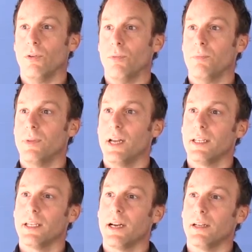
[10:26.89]
or
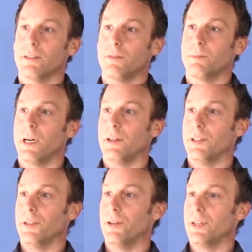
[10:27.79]
any kind of
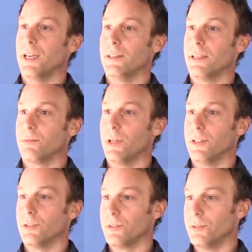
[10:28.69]
paranoia that we
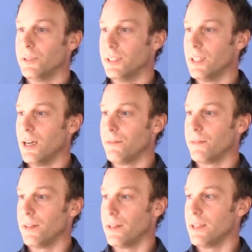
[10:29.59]
are not good
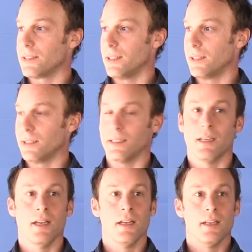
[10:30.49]
enough and things like that,